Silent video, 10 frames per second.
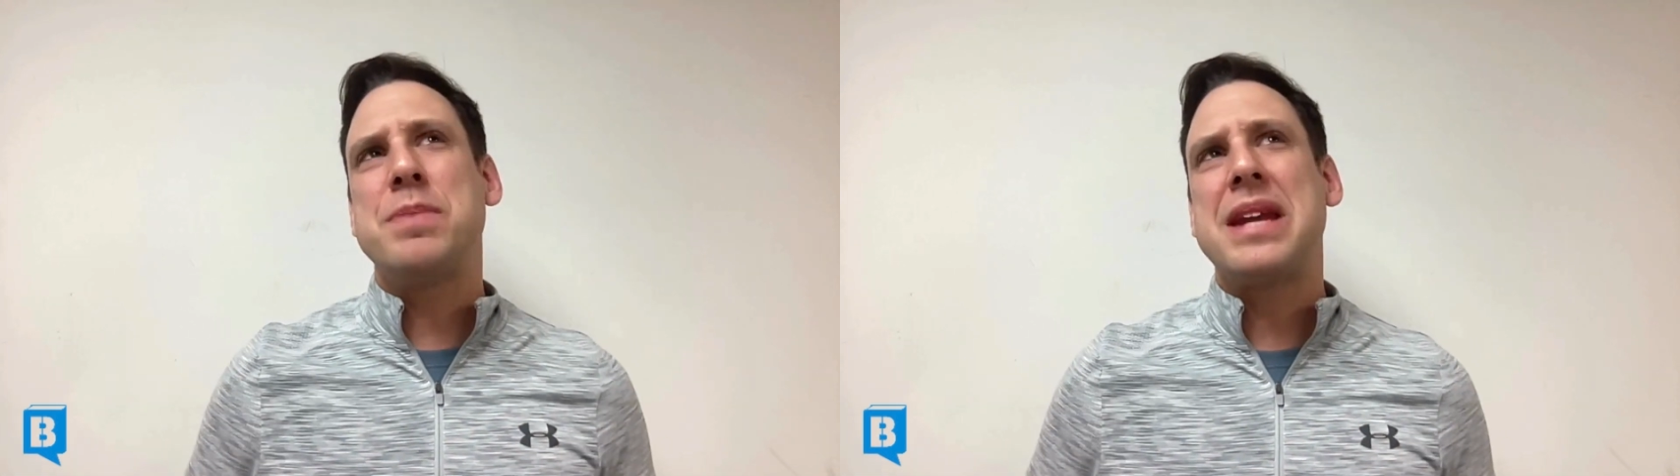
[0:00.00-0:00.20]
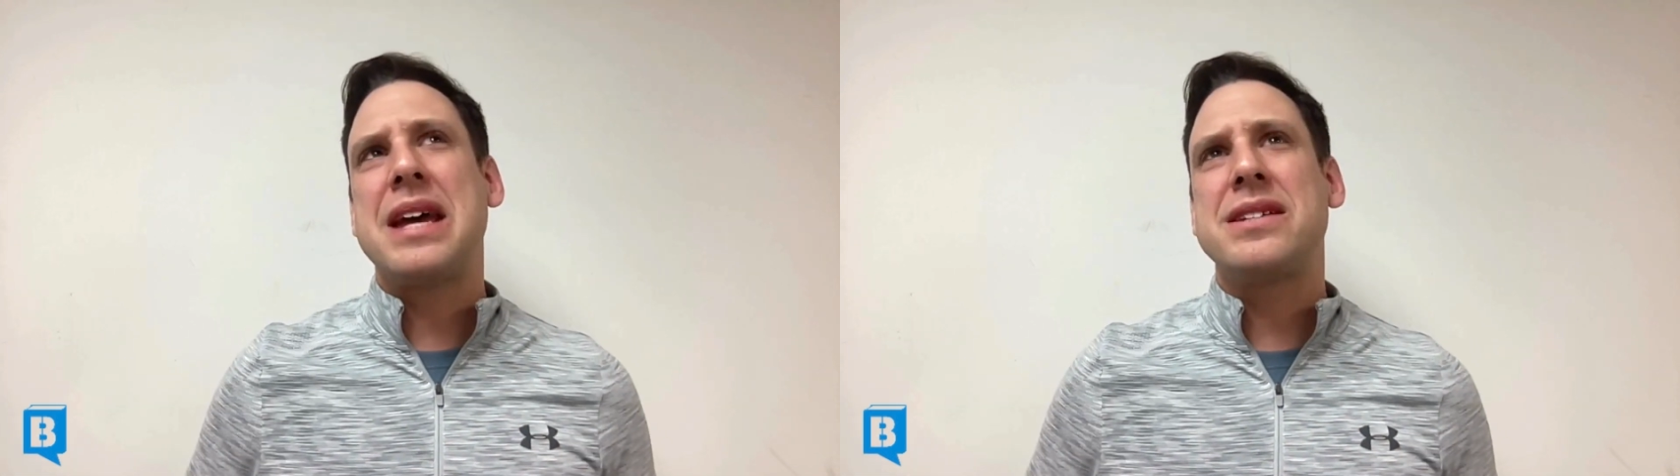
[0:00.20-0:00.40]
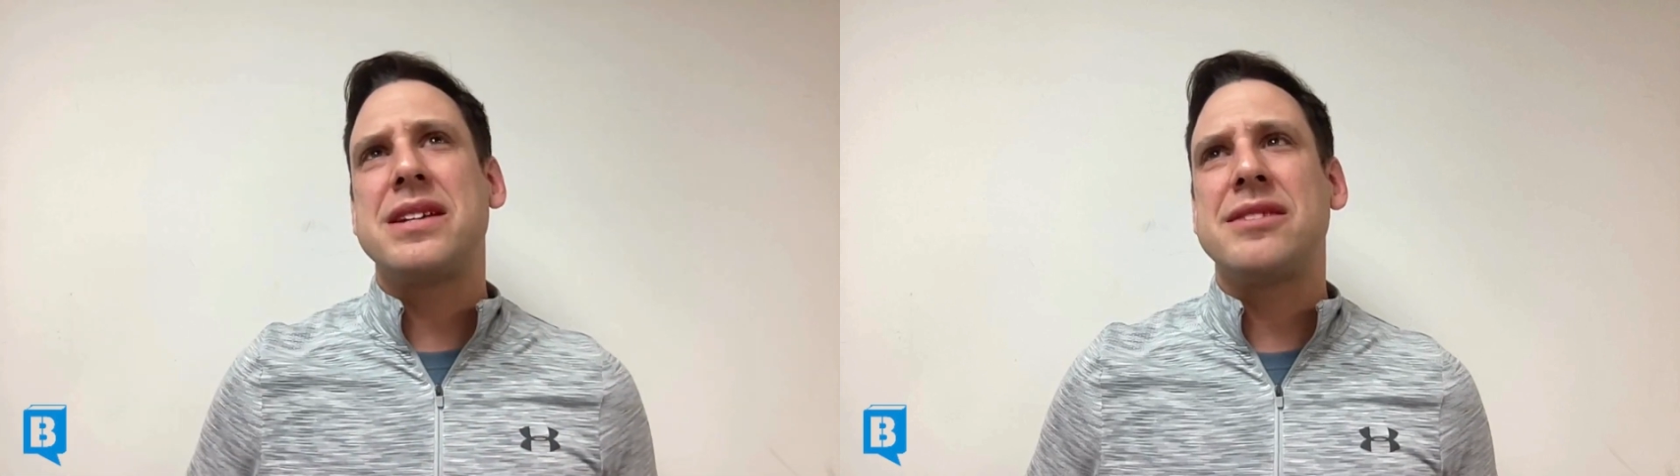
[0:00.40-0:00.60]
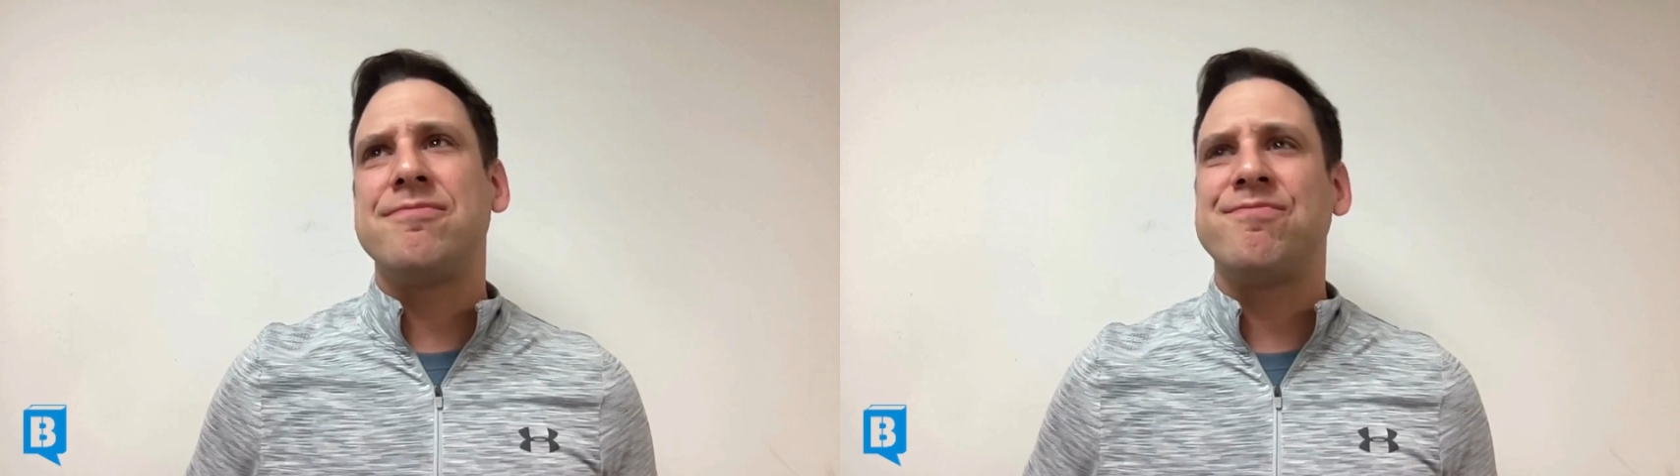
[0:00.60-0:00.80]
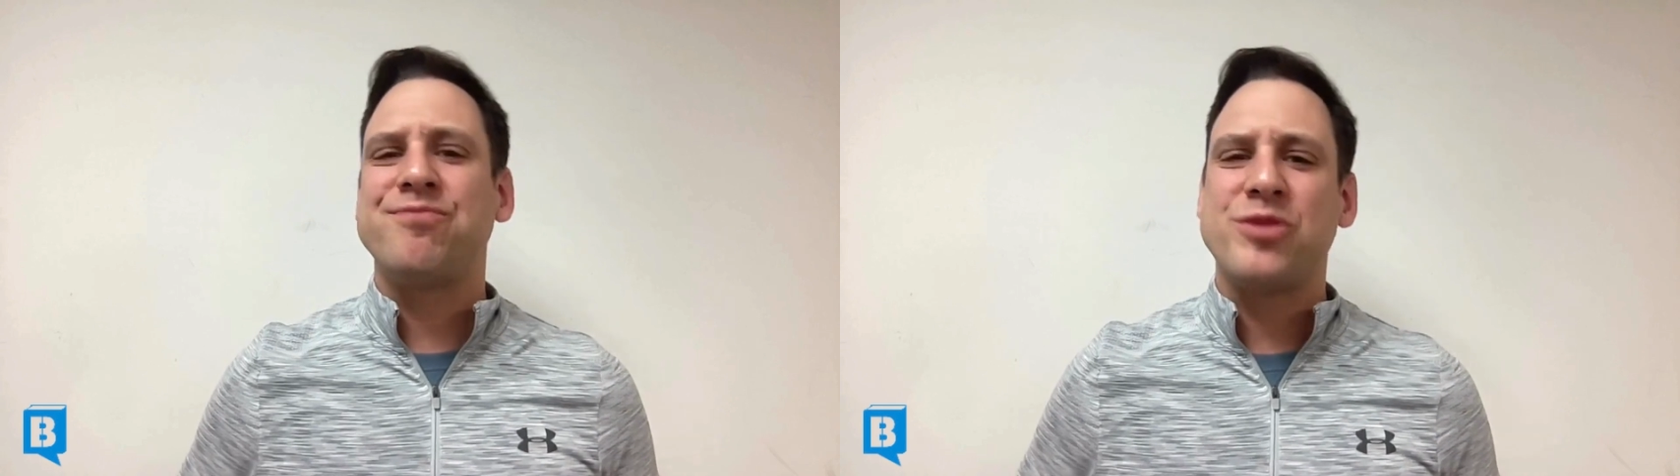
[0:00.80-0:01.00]
been
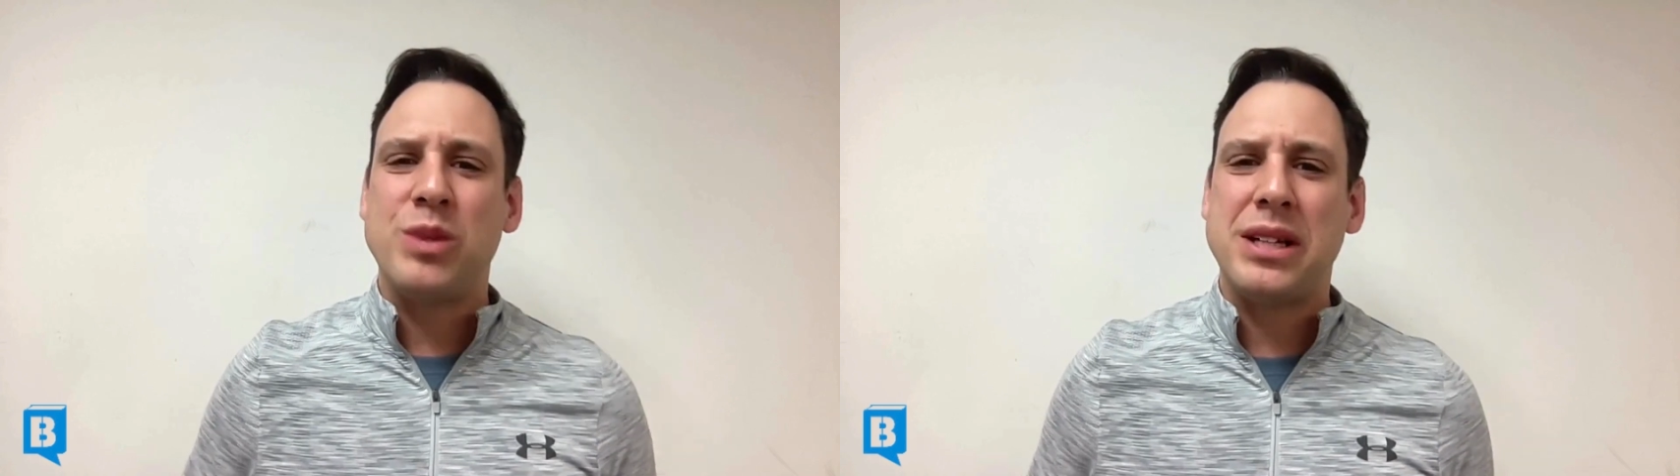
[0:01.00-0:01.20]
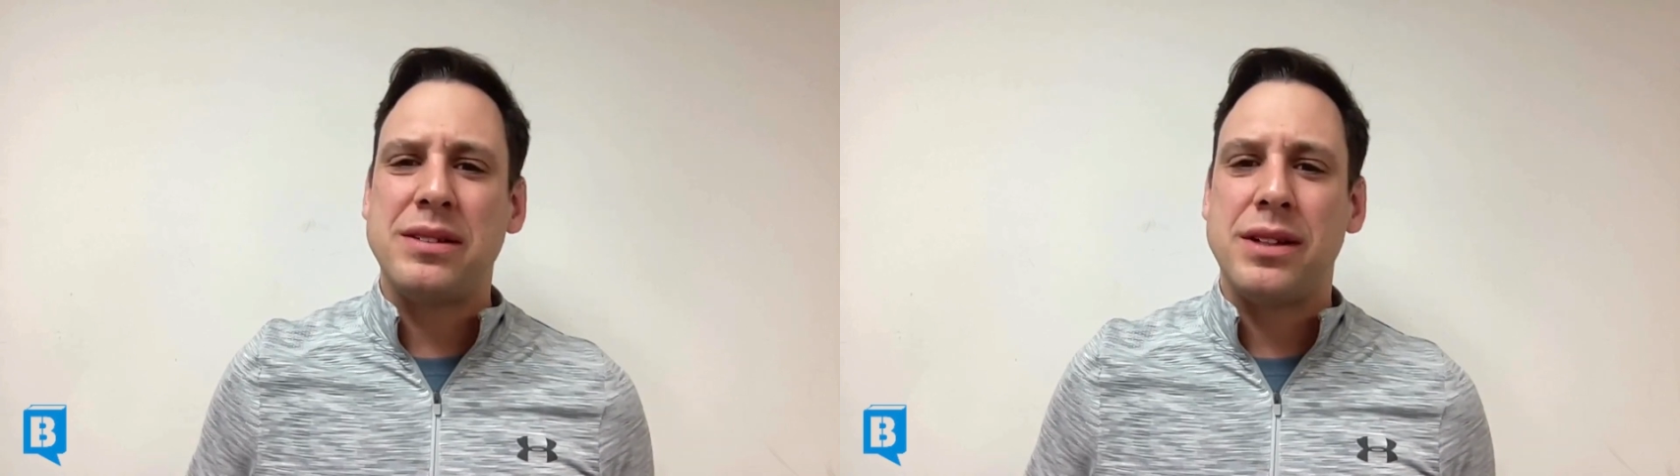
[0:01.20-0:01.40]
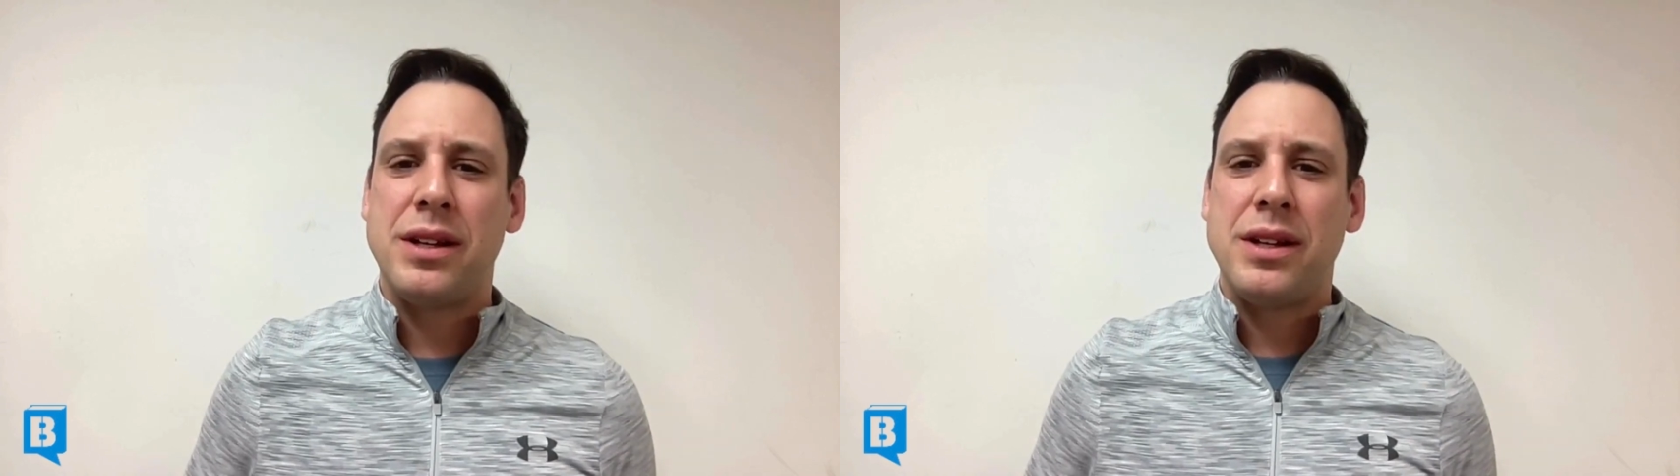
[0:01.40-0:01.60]
acting, well,